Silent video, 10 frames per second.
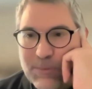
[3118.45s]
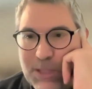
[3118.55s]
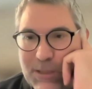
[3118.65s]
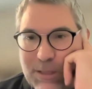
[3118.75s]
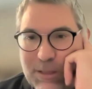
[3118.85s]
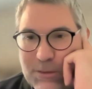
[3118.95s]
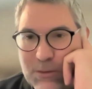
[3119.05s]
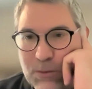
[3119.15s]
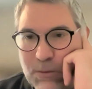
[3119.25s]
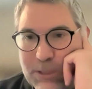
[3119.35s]
but I think there's
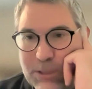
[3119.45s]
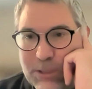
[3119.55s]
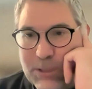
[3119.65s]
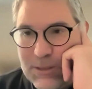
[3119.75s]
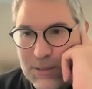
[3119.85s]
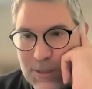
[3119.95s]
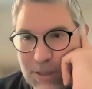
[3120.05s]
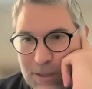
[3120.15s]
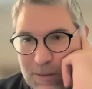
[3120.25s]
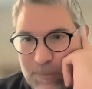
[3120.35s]
two questions.
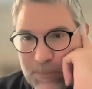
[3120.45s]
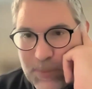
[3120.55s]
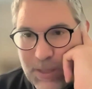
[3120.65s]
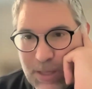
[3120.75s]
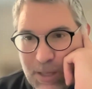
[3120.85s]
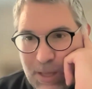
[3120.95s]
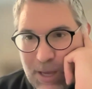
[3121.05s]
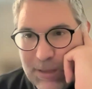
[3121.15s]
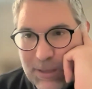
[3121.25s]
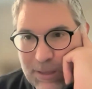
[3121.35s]

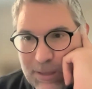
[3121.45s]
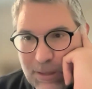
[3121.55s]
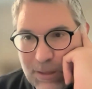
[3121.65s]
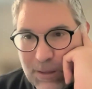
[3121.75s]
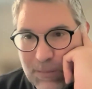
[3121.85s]
I think